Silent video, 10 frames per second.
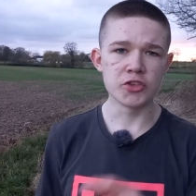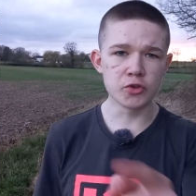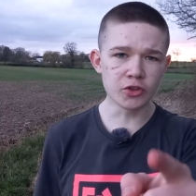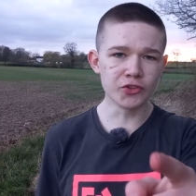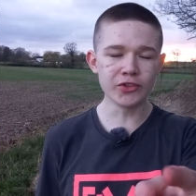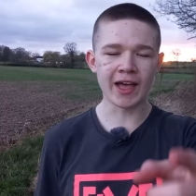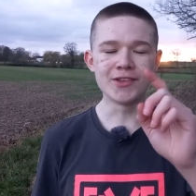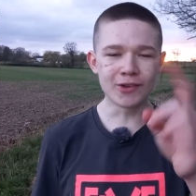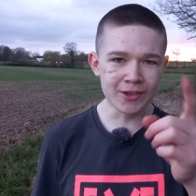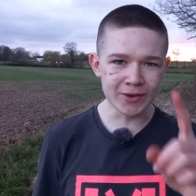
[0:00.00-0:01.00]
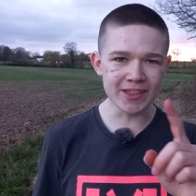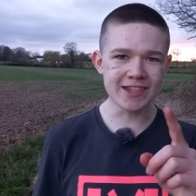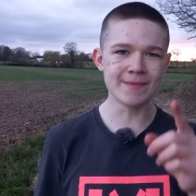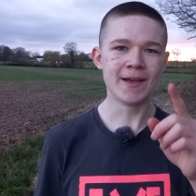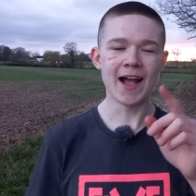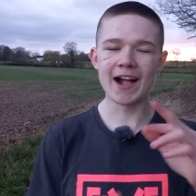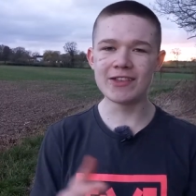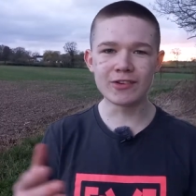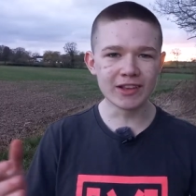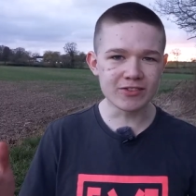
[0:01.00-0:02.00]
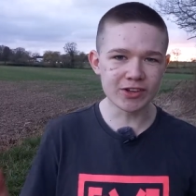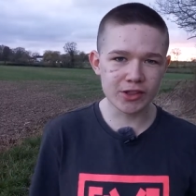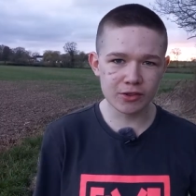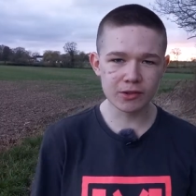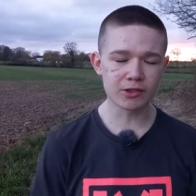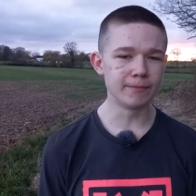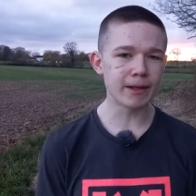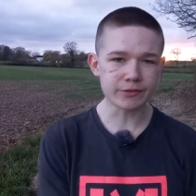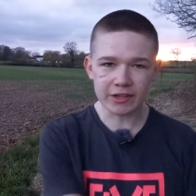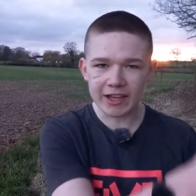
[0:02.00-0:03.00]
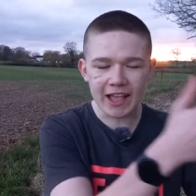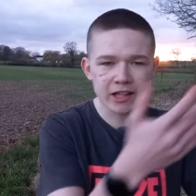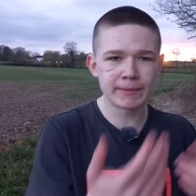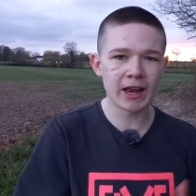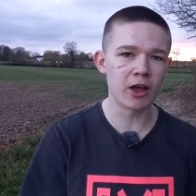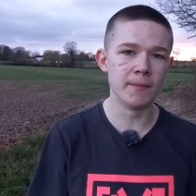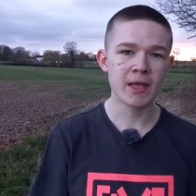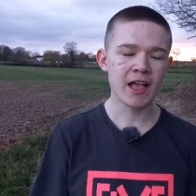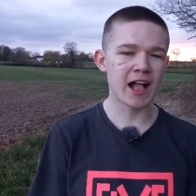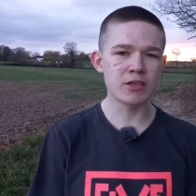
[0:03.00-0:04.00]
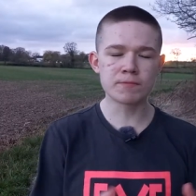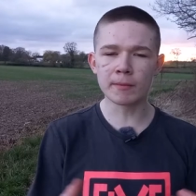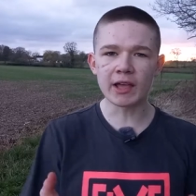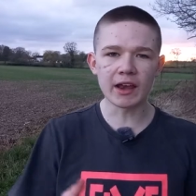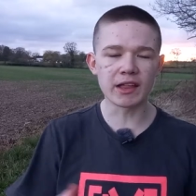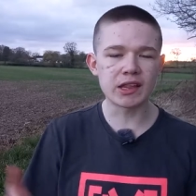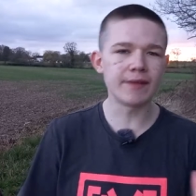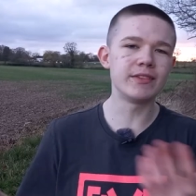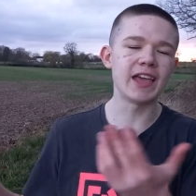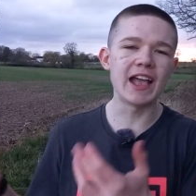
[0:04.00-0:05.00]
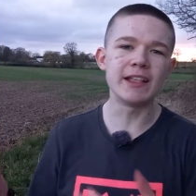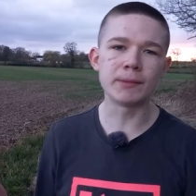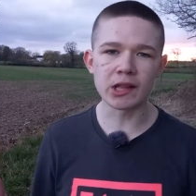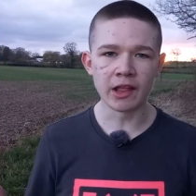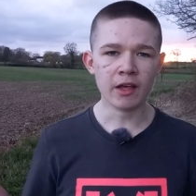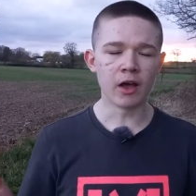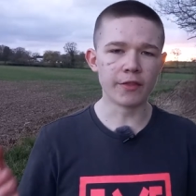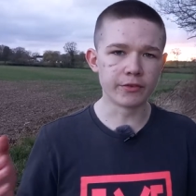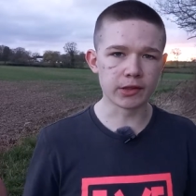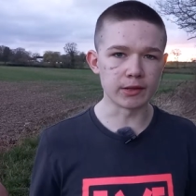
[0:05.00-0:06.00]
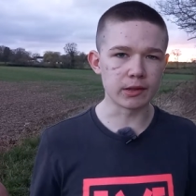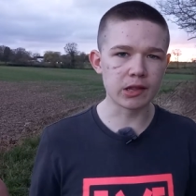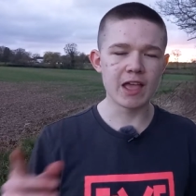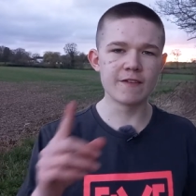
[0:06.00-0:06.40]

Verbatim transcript: You can do that. You can quit the gym and you can literally just use dumbbells like a kettlebell at home, and you'll probably get like seventy, eighty percent of the results.